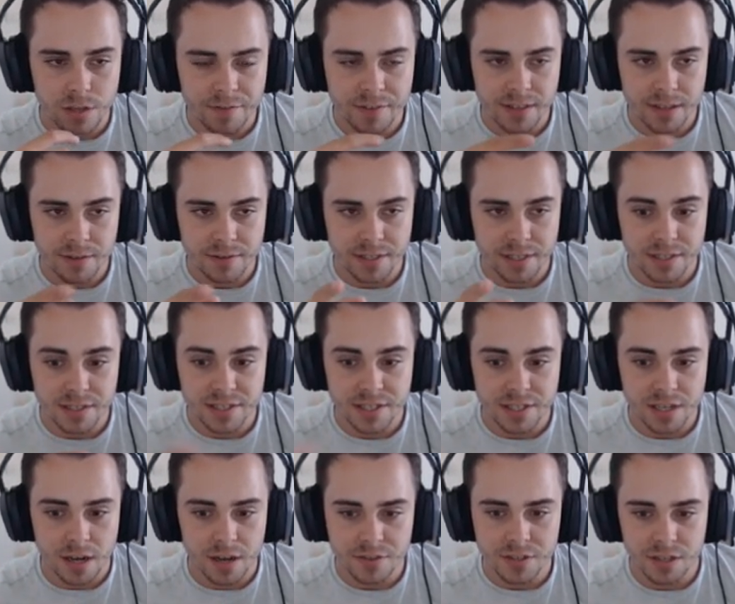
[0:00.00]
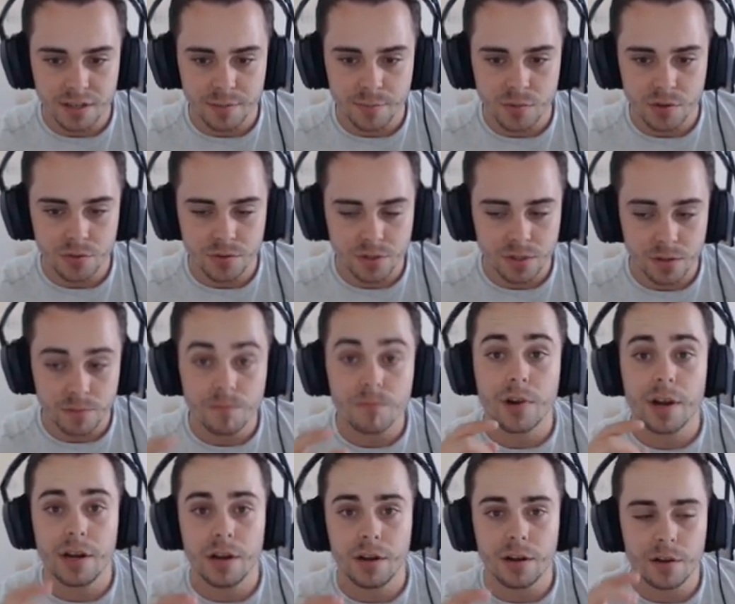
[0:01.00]
I think that was at the start of Sun and Moon. So I'm
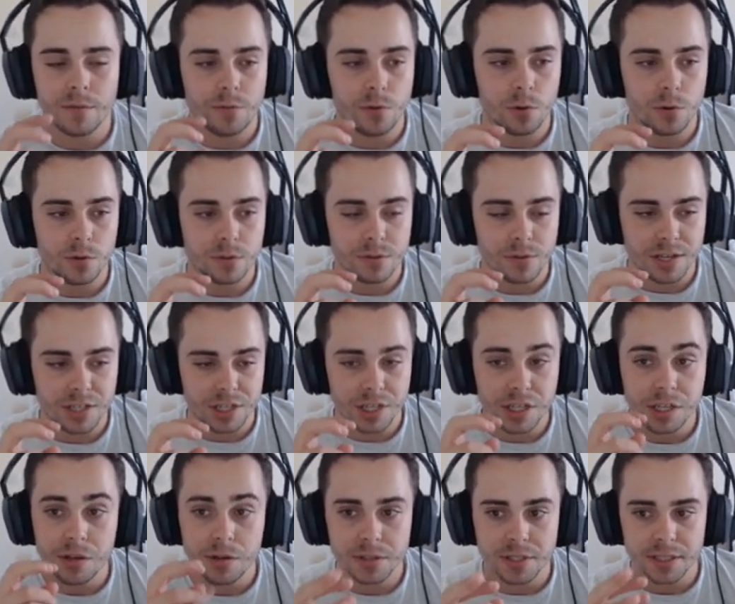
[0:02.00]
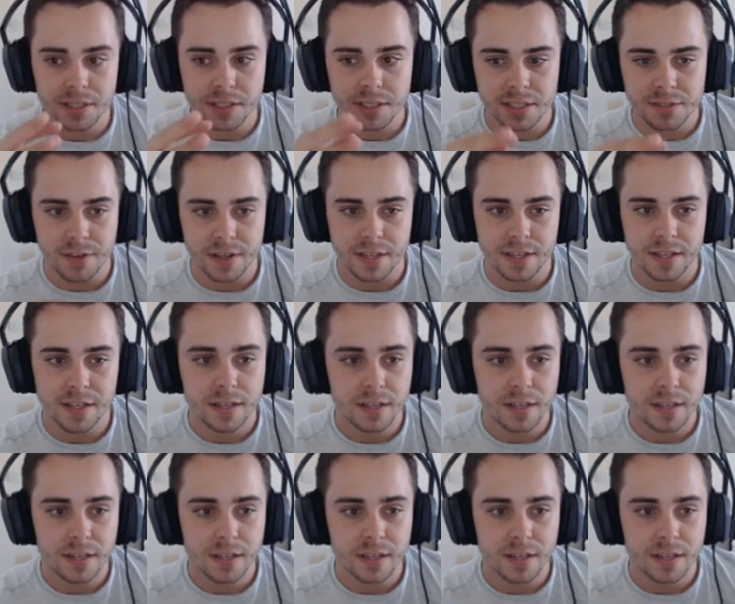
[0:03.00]
really looking forward to actually using this thing